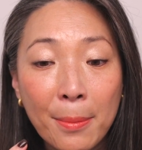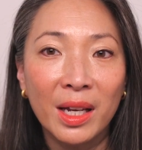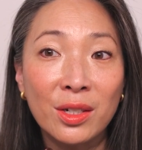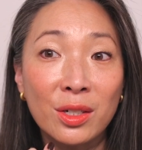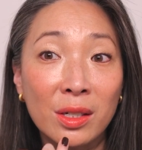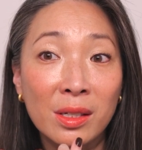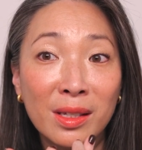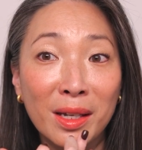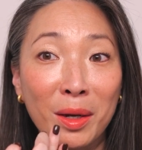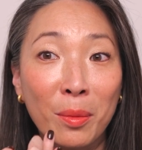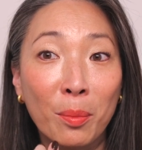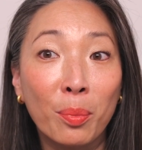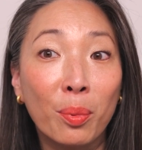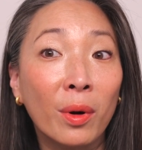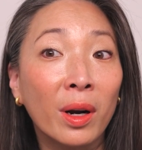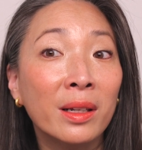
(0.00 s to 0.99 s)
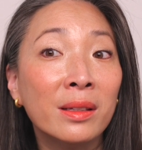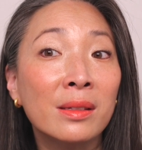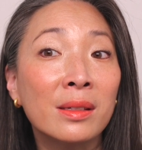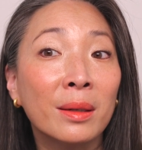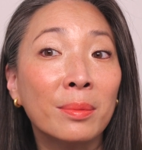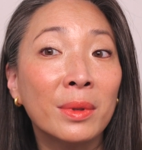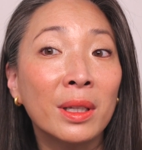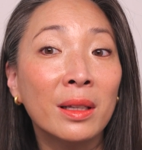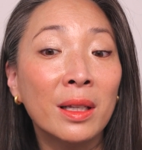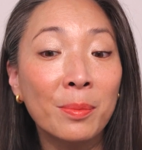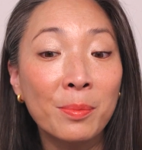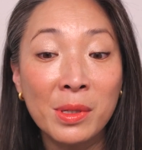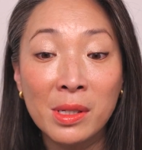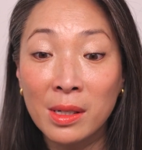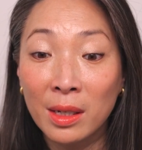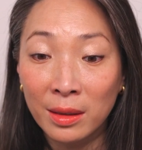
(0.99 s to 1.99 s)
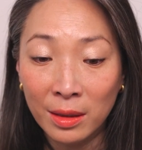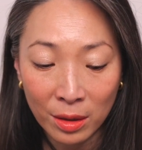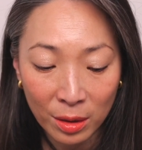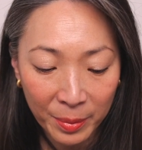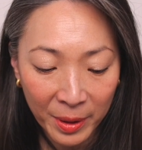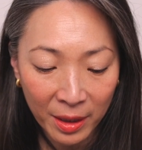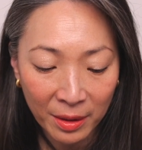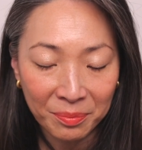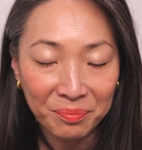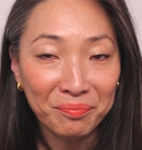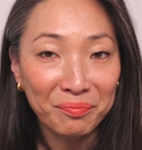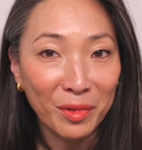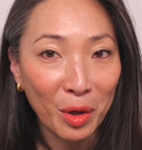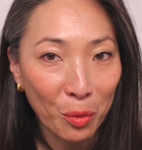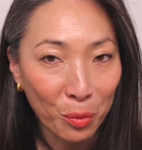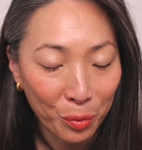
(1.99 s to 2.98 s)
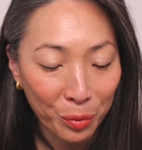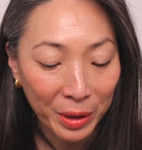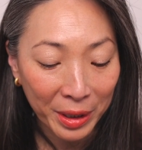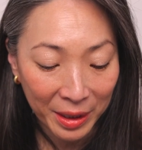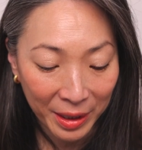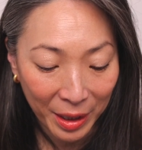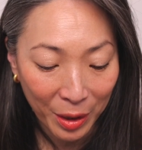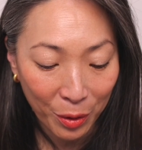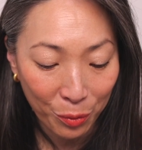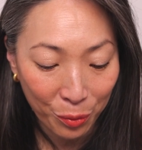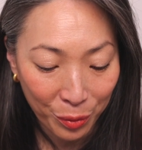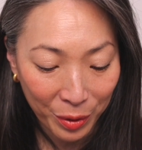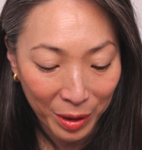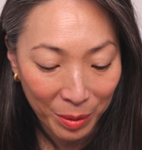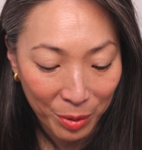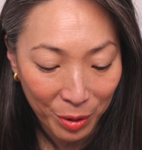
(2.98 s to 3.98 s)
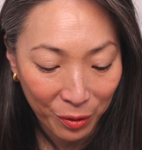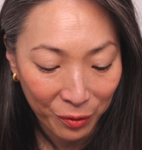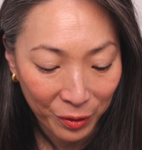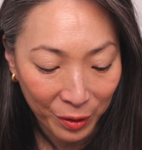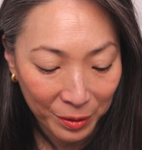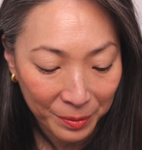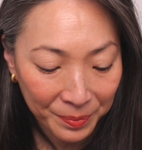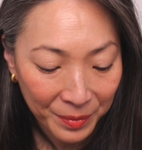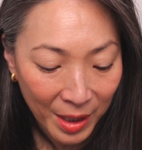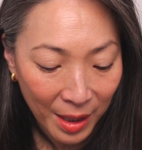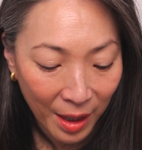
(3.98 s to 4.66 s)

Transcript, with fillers: It just like brightens up the lips a little bit really, really beautiful.